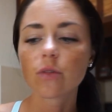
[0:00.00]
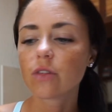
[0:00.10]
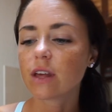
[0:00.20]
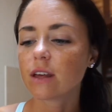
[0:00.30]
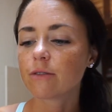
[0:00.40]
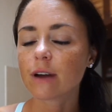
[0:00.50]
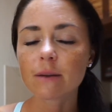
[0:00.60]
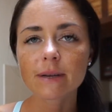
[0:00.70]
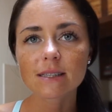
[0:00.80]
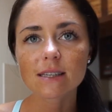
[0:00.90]
The
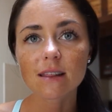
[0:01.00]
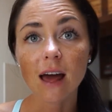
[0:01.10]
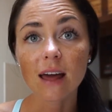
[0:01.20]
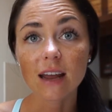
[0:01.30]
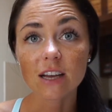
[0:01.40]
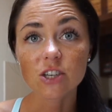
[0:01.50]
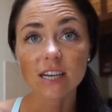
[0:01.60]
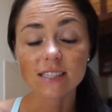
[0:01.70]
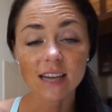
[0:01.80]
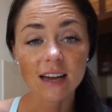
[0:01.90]
vitamins that
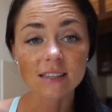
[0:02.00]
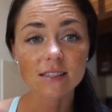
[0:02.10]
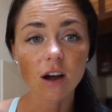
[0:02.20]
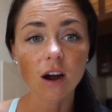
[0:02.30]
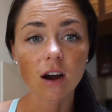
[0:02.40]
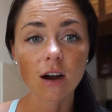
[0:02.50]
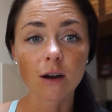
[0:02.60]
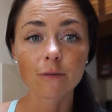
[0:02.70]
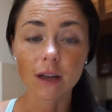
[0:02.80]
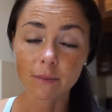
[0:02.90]
AGS tests
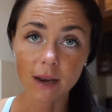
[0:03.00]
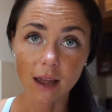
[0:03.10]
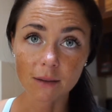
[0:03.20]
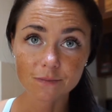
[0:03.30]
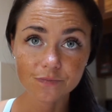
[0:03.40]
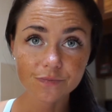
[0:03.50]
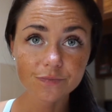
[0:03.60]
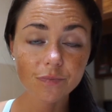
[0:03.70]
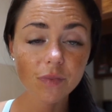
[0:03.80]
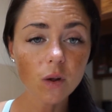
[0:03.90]
are vitamin A,
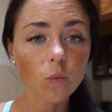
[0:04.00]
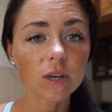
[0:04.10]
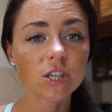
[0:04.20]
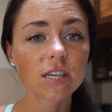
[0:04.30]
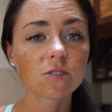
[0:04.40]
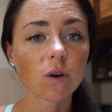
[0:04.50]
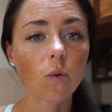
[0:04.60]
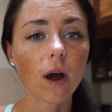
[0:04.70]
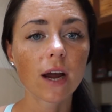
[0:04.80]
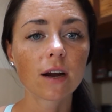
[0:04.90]
which is
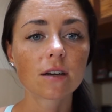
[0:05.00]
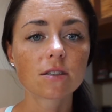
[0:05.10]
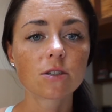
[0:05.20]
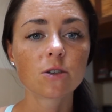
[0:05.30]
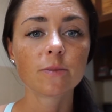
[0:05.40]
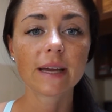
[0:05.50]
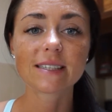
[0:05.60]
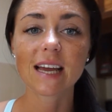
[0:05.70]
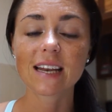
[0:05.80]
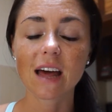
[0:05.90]
required to
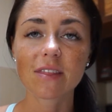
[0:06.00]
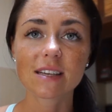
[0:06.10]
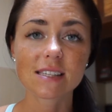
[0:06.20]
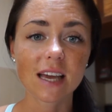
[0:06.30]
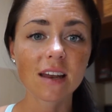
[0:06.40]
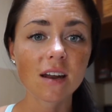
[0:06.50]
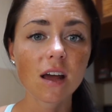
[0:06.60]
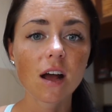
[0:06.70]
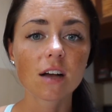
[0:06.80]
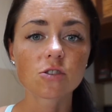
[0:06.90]
maintain healthy skin,
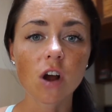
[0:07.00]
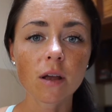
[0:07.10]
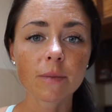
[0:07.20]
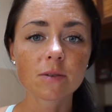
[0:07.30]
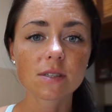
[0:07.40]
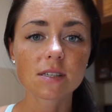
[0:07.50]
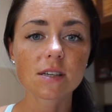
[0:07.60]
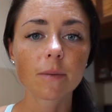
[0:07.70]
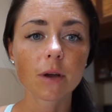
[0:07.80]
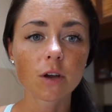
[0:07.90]
a strong immune
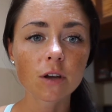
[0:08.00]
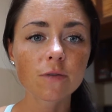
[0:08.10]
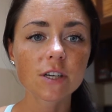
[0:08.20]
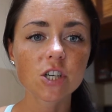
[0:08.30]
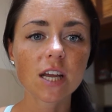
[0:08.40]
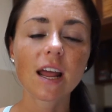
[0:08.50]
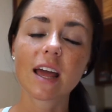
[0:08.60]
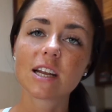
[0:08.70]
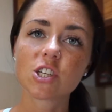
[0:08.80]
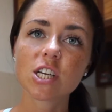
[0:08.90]
system, good vision,
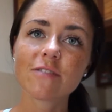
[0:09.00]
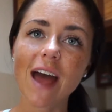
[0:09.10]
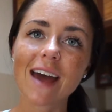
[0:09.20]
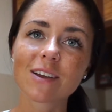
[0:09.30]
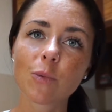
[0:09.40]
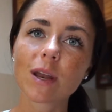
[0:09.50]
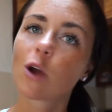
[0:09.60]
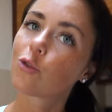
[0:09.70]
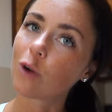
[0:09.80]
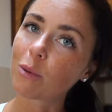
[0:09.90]
and achieve
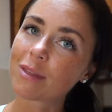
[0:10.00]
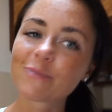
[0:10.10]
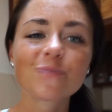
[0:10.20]
adequate growth.